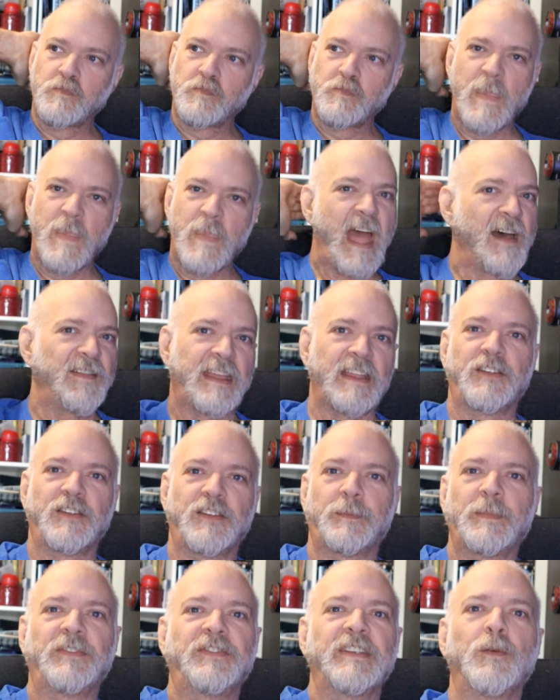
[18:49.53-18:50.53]
have
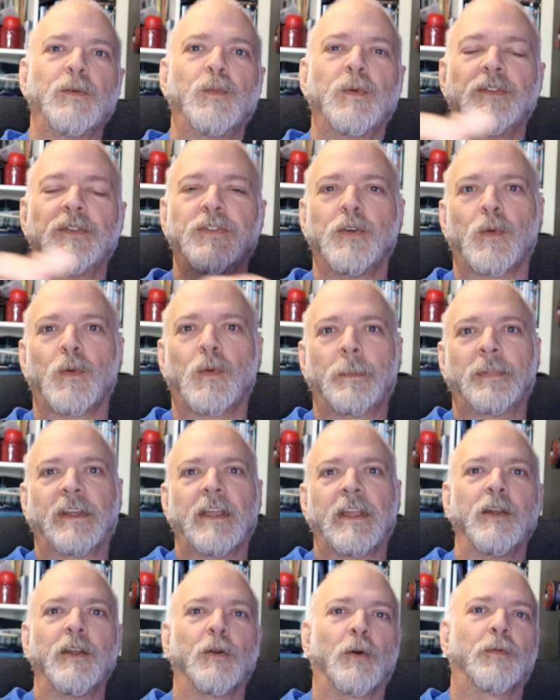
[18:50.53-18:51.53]
intimacy with your
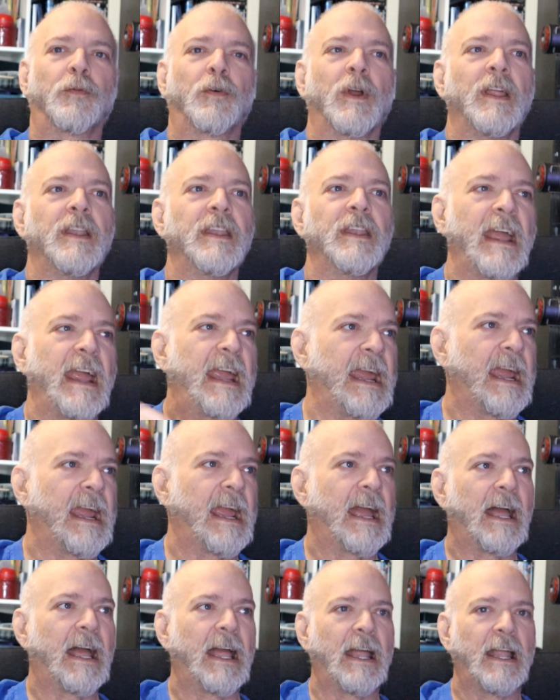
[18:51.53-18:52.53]
replicant girlfriend,
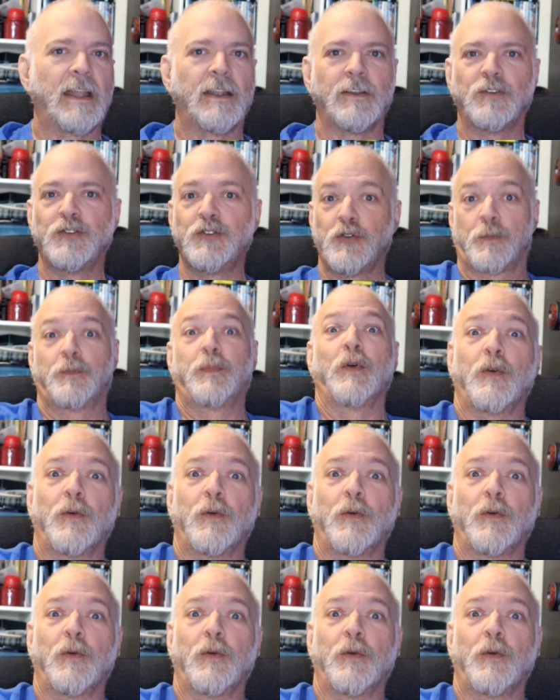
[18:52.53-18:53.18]
and you're